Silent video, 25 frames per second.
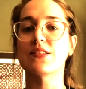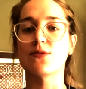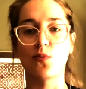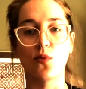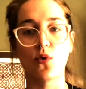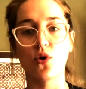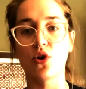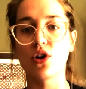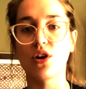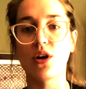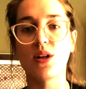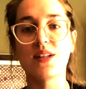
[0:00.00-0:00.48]

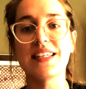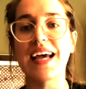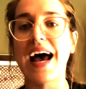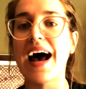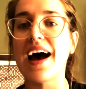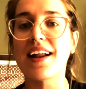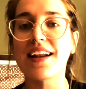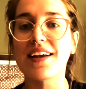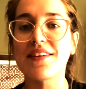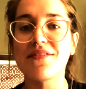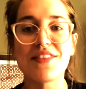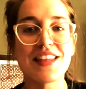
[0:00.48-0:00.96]
world,
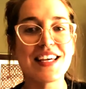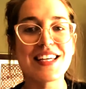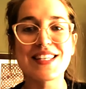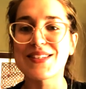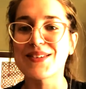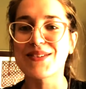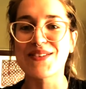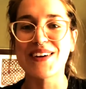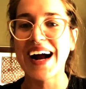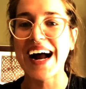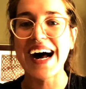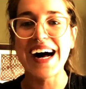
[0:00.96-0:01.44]
out of this
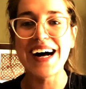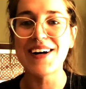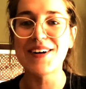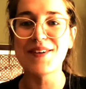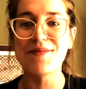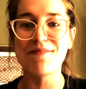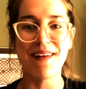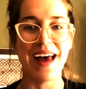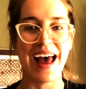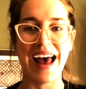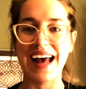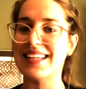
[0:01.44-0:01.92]

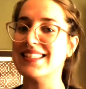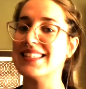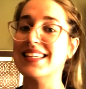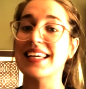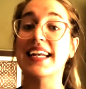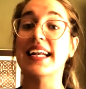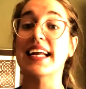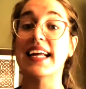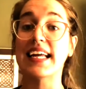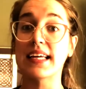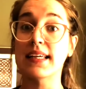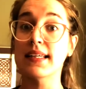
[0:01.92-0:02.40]
realm as it
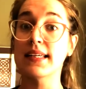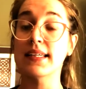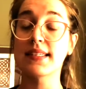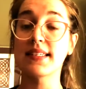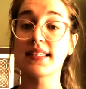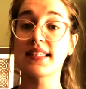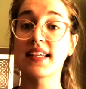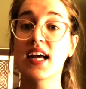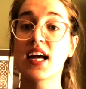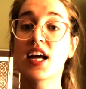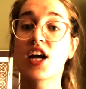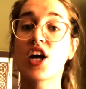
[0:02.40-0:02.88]

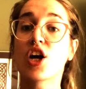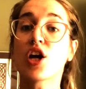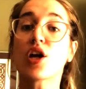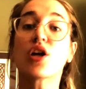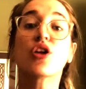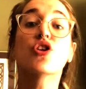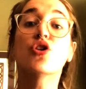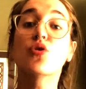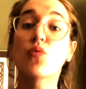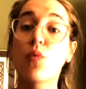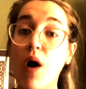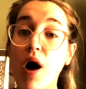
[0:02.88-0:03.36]
is.
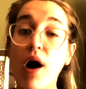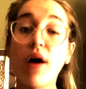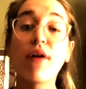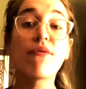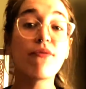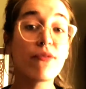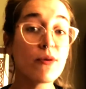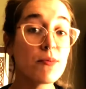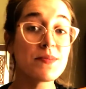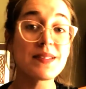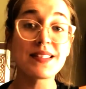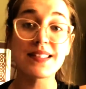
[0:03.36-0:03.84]
You are
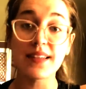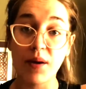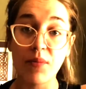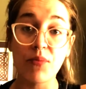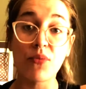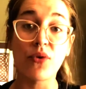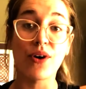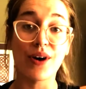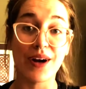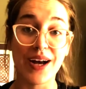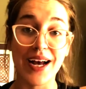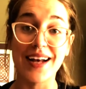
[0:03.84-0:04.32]
from
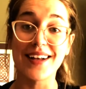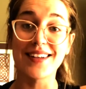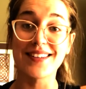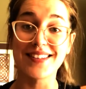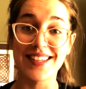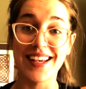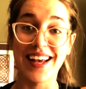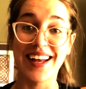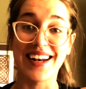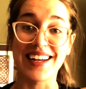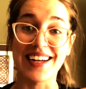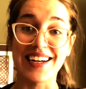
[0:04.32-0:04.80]
somewhere else,
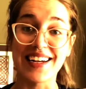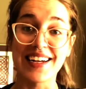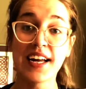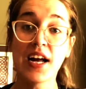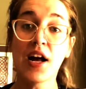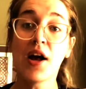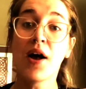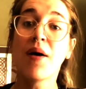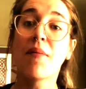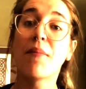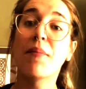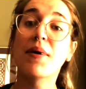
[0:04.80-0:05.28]
honey.
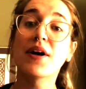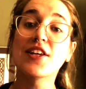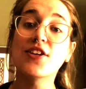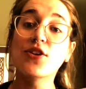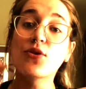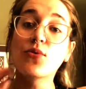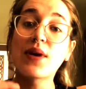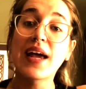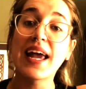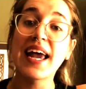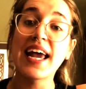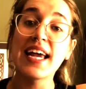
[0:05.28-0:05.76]
But you
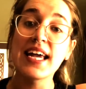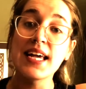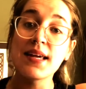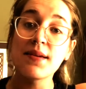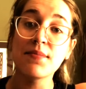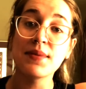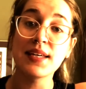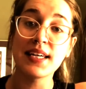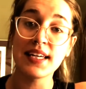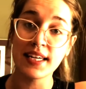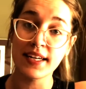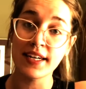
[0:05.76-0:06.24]
came
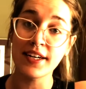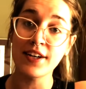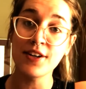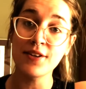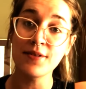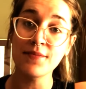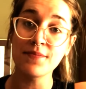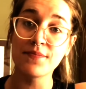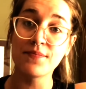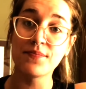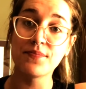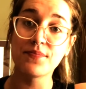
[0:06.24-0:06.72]
here
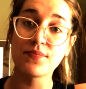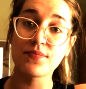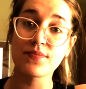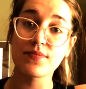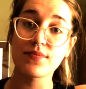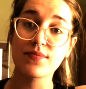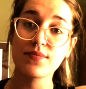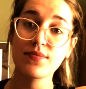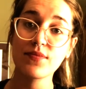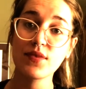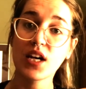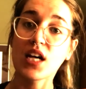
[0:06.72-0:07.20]

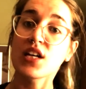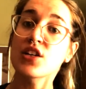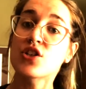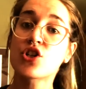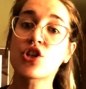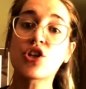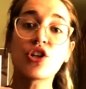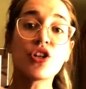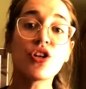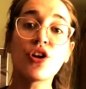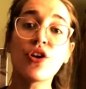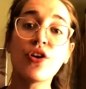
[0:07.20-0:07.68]

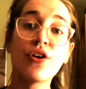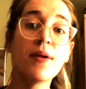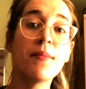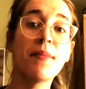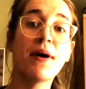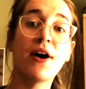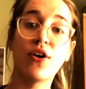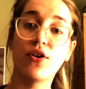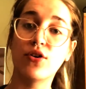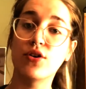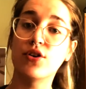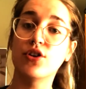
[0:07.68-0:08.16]
to learn
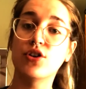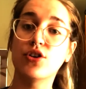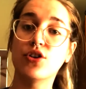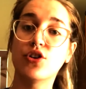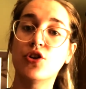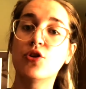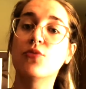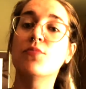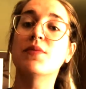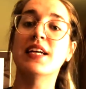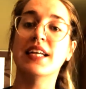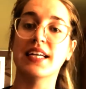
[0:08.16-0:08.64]
about
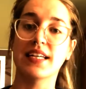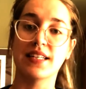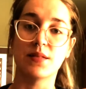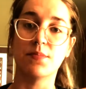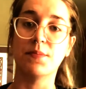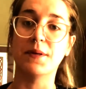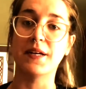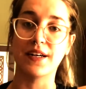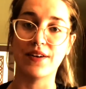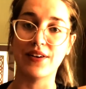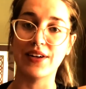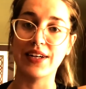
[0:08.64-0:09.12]
human
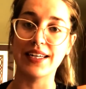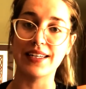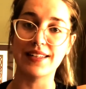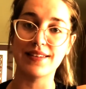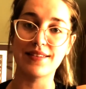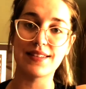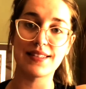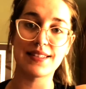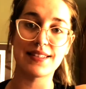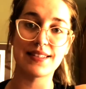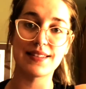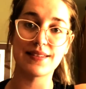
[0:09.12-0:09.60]

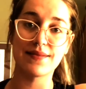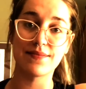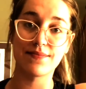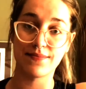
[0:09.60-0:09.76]
experience.